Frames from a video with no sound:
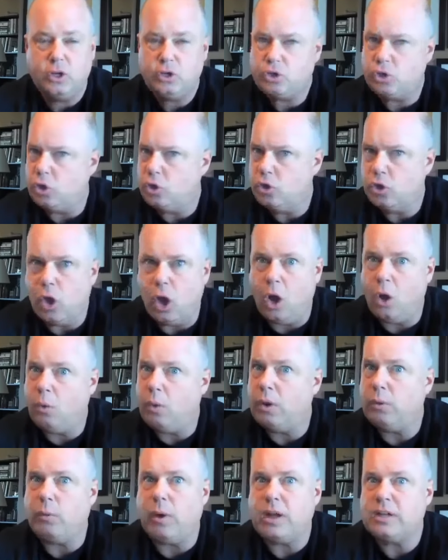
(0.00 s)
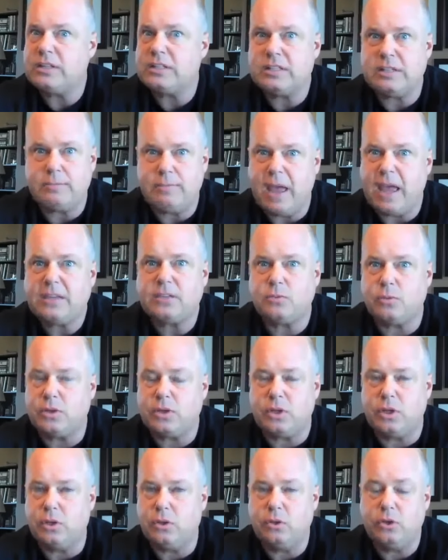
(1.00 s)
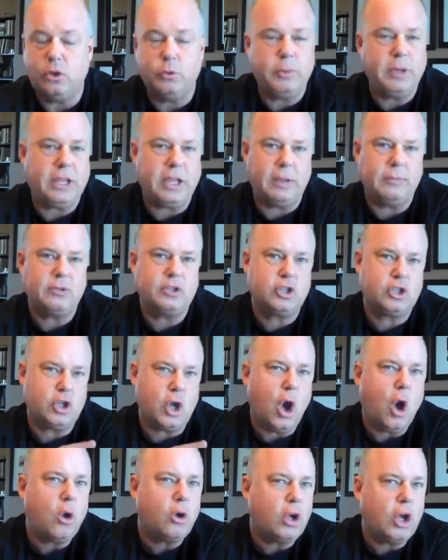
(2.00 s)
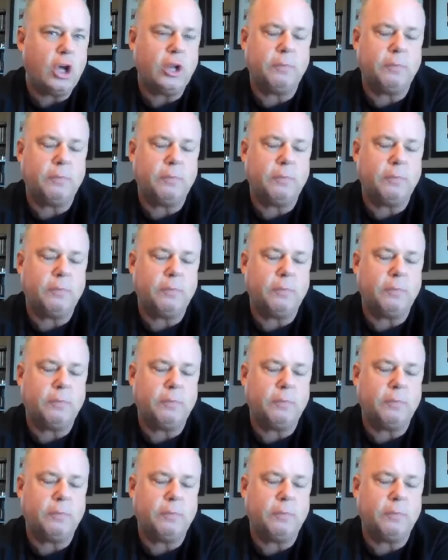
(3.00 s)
so no one wants to mess with you, you become so